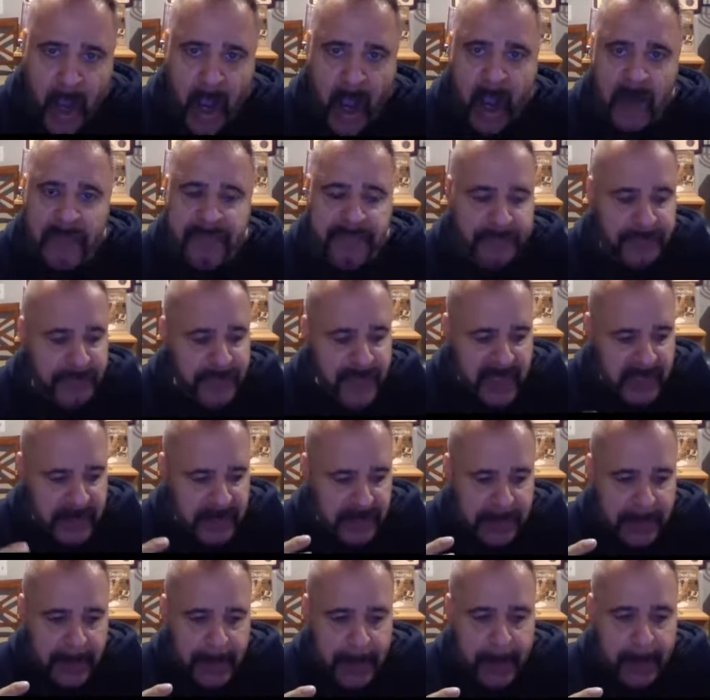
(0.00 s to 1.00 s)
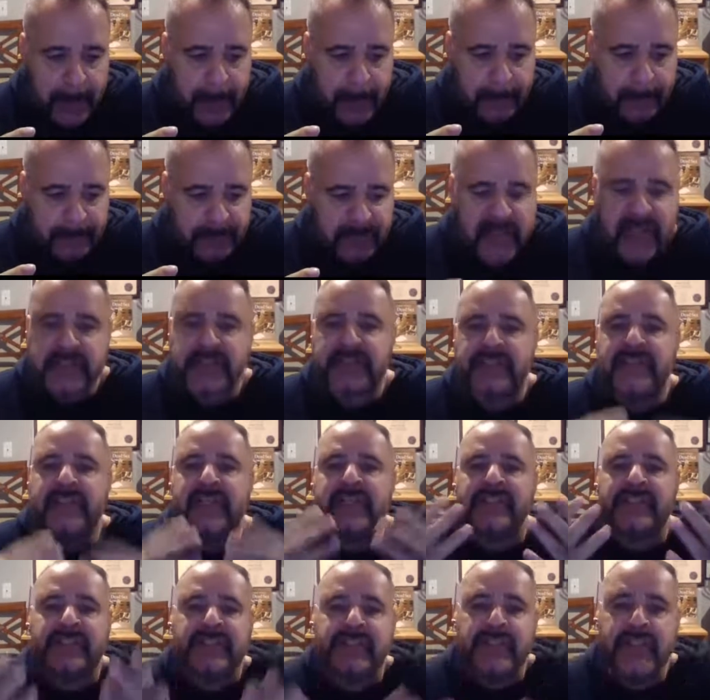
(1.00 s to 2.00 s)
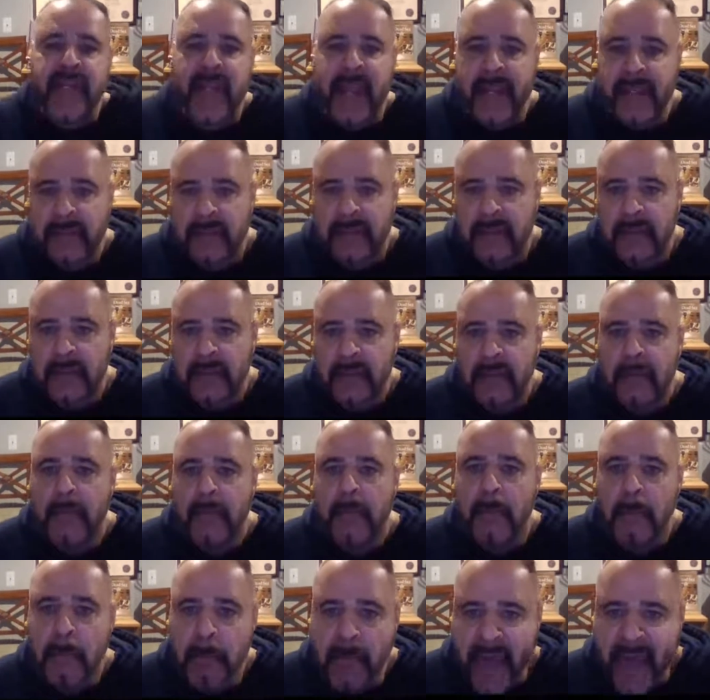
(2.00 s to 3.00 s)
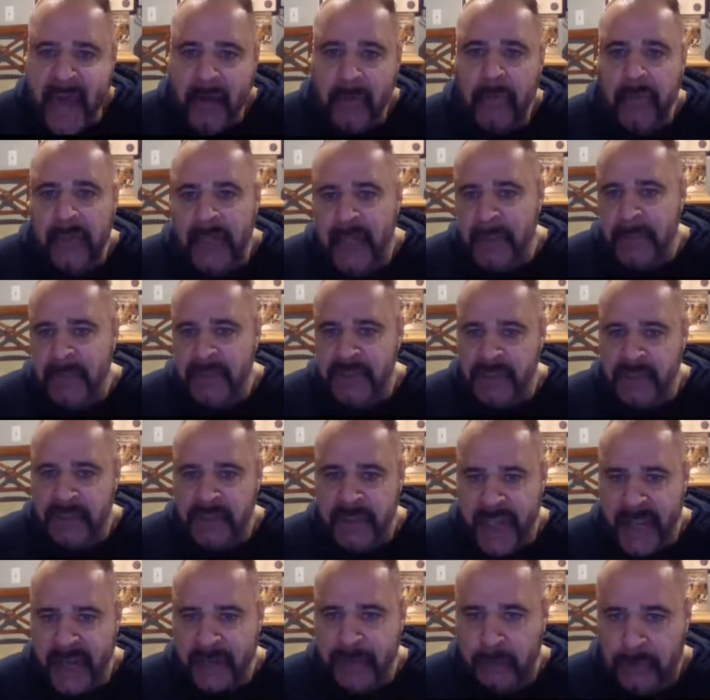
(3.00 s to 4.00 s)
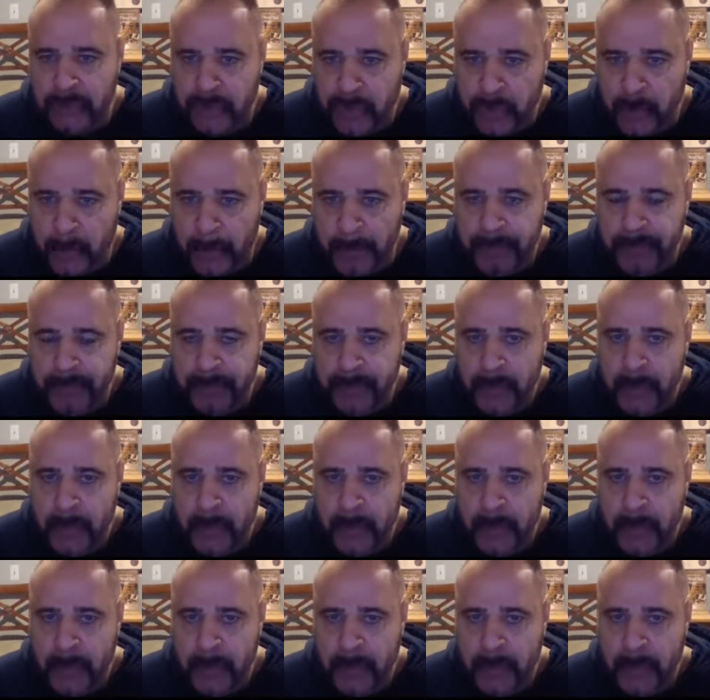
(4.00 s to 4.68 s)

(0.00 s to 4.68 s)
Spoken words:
of this distinct metal image in Daniel 2,